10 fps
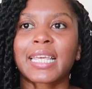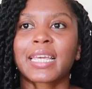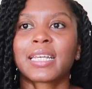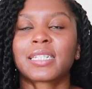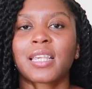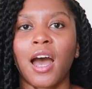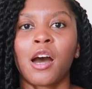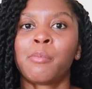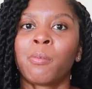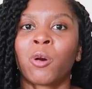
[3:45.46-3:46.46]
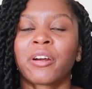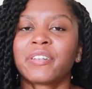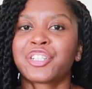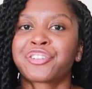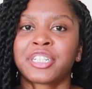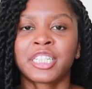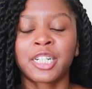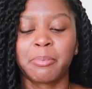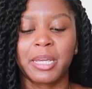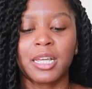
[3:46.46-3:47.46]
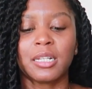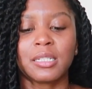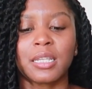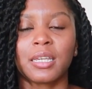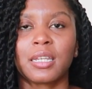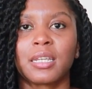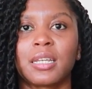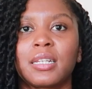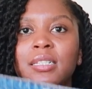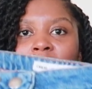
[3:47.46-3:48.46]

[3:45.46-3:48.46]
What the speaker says: is more of a trendier piece. It is